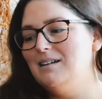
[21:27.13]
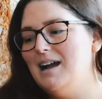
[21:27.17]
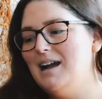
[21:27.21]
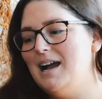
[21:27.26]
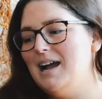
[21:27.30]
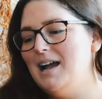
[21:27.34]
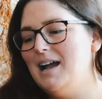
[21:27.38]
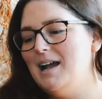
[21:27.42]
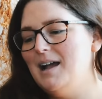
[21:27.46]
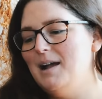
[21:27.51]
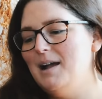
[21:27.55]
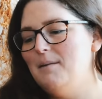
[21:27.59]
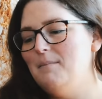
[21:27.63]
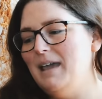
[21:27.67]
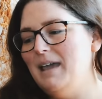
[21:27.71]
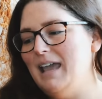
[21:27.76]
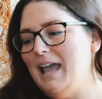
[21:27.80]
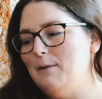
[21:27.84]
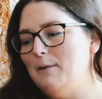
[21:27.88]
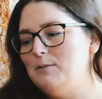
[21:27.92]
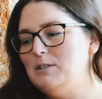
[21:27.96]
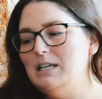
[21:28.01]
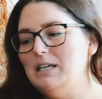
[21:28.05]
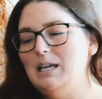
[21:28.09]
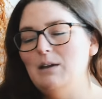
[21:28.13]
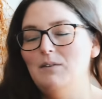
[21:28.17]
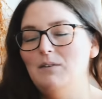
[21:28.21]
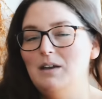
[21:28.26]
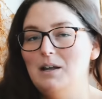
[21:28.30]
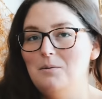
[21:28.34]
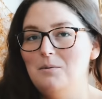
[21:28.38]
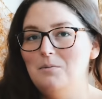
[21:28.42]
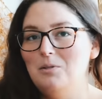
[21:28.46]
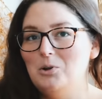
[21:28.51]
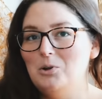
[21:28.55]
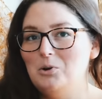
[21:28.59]
I may have to give it
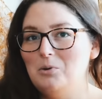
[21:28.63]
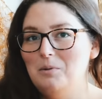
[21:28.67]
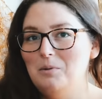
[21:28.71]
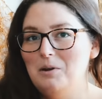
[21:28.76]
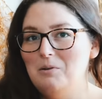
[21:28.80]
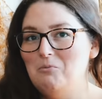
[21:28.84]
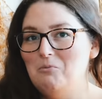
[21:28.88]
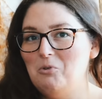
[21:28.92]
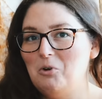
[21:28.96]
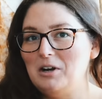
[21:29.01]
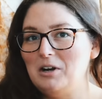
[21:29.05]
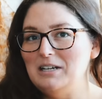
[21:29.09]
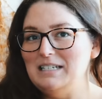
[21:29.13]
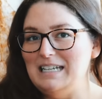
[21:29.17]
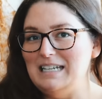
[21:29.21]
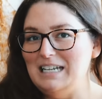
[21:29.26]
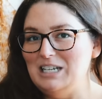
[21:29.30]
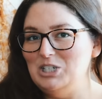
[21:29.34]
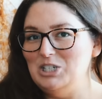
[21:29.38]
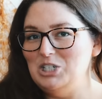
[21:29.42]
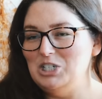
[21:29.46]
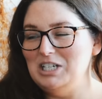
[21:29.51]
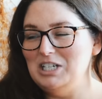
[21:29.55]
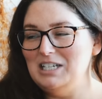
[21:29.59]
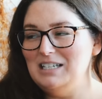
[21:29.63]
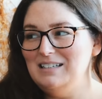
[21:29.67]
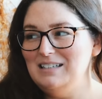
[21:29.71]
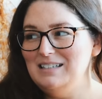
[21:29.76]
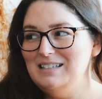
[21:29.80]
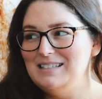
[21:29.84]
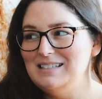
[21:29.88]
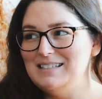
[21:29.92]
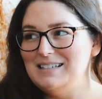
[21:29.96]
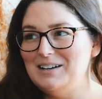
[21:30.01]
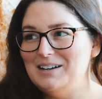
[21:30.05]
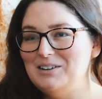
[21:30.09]
a little bit more attention,
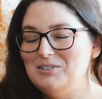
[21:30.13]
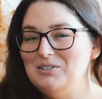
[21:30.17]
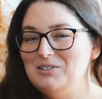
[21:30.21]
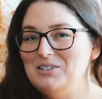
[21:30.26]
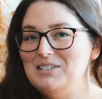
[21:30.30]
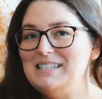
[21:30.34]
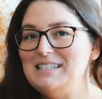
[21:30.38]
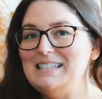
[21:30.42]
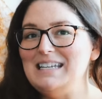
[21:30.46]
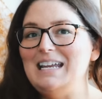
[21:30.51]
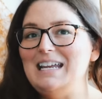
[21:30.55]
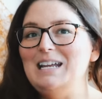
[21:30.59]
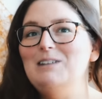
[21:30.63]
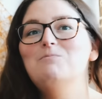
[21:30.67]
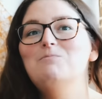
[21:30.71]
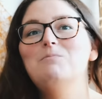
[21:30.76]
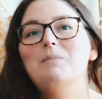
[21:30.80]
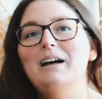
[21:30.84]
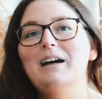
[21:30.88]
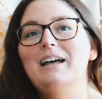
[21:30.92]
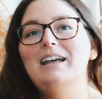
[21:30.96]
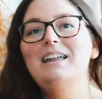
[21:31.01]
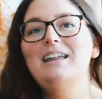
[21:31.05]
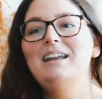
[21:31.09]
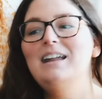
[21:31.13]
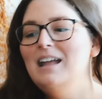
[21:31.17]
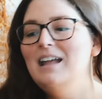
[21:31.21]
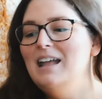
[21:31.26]
so we'll see. But